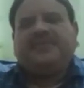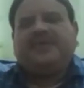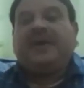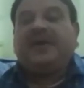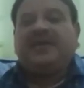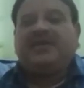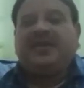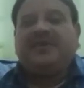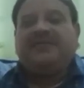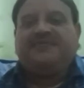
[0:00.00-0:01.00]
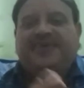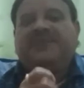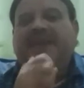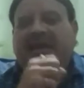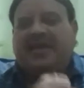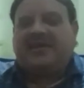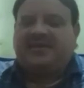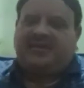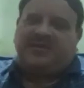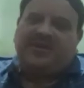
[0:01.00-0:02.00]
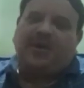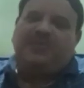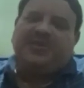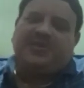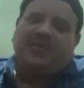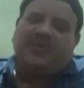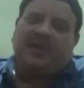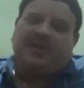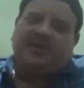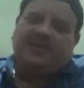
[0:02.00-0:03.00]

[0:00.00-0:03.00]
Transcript: What is the feedback of this novel?